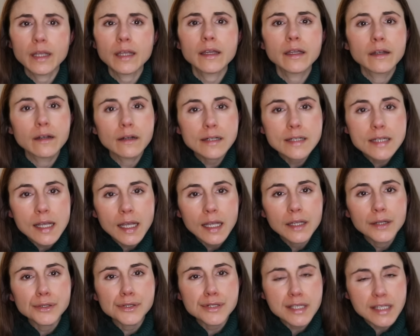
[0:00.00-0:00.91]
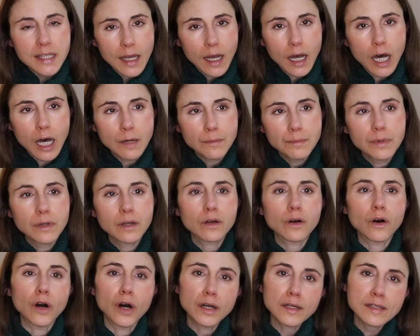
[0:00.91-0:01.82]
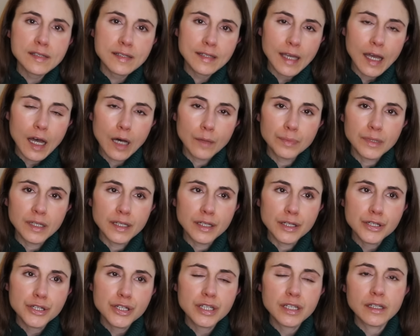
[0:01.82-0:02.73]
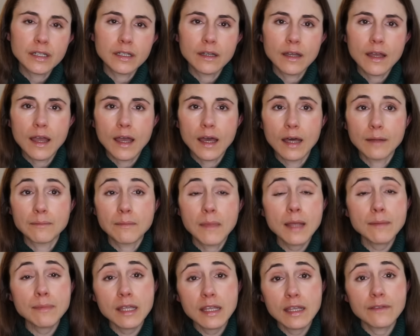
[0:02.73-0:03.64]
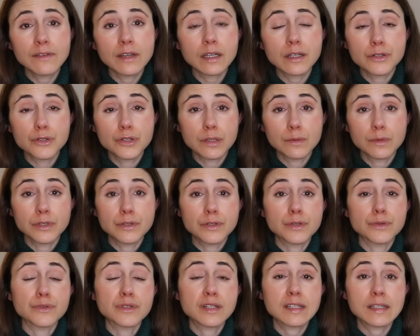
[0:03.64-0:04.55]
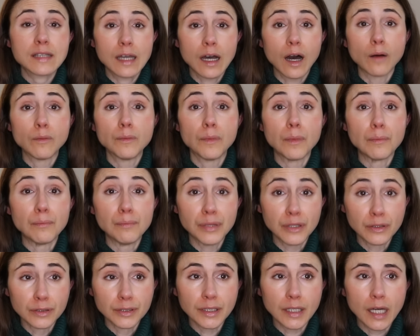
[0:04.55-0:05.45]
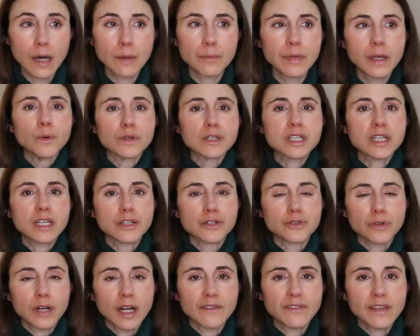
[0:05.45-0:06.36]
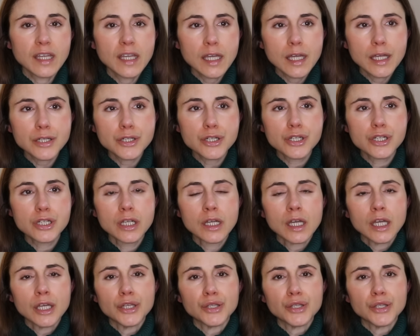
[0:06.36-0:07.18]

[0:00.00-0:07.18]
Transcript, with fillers: Irritate your scalp, cause scalp itch, and maybe even contribute to scalp buildup, which can drive itch.